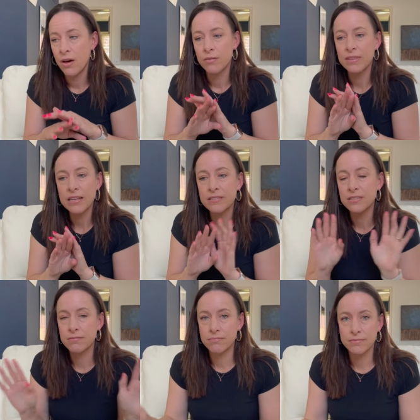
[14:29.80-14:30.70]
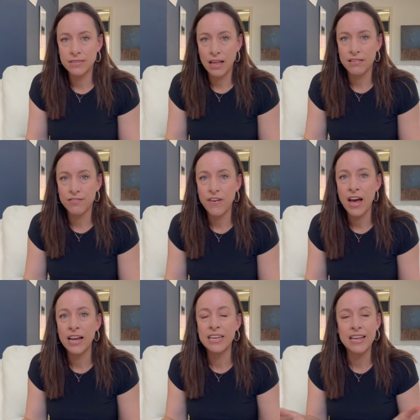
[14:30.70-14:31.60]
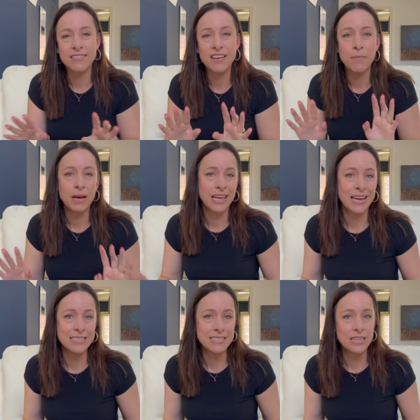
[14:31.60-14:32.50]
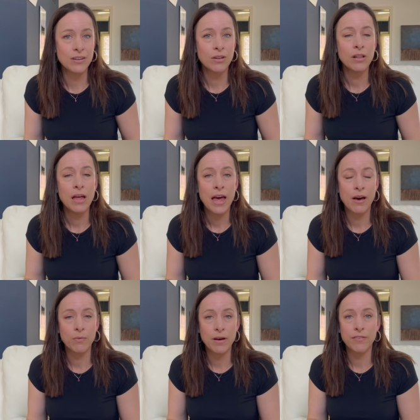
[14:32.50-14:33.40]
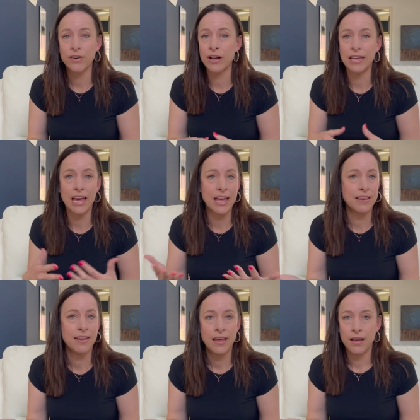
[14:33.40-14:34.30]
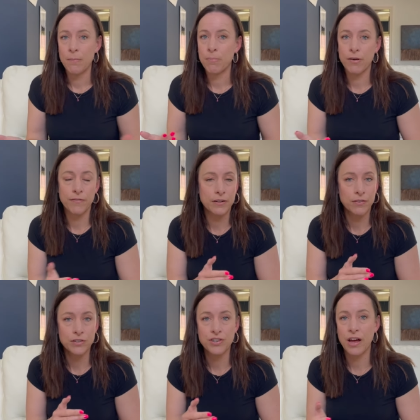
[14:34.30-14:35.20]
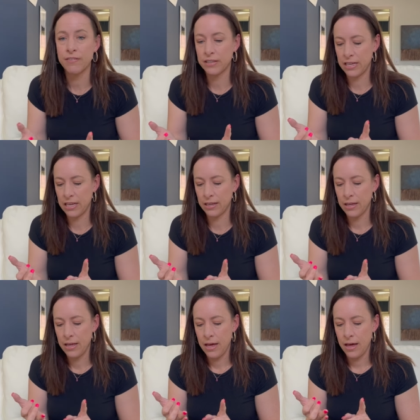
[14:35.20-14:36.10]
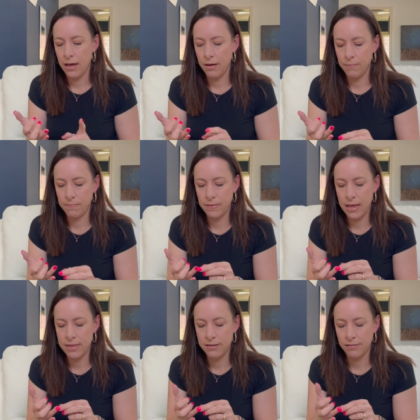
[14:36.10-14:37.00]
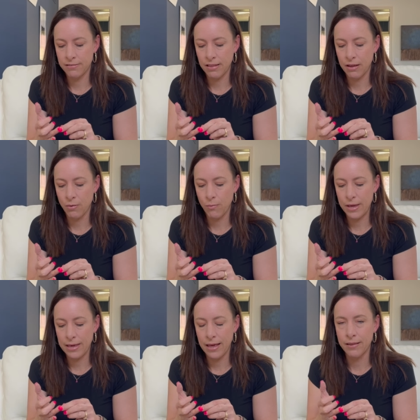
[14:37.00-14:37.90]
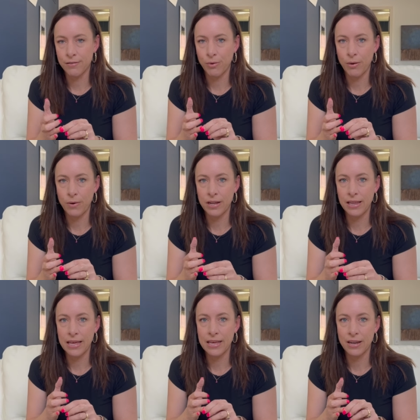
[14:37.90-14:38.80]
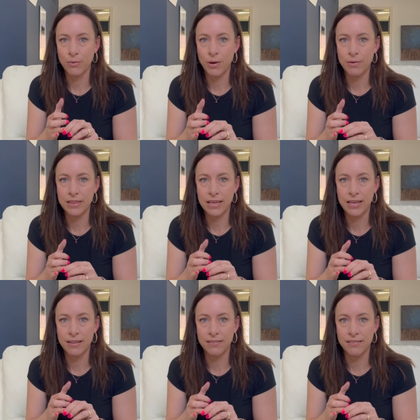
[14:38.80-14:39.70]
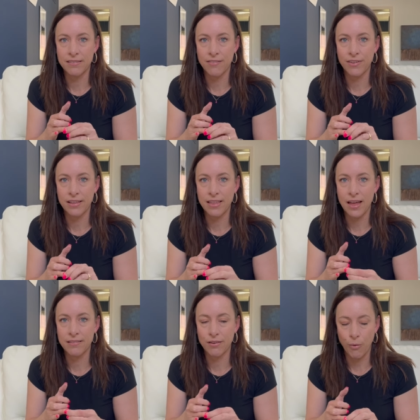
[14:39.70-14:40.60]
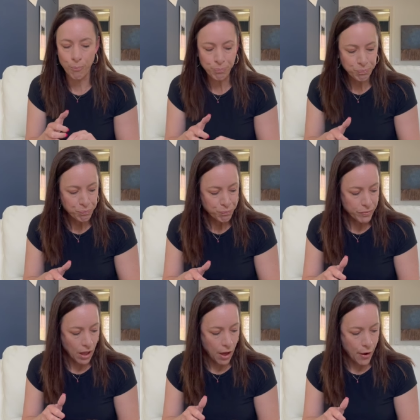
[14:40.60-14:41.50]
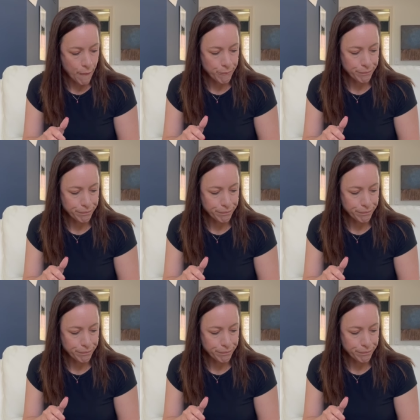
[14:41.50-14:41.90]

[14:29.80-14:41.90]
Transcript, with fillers: That's, that's fine. It's not my ideal. However, again, perfect for traveling um, and just like weekends where I want to like get away with the kids and stuff like that. So um,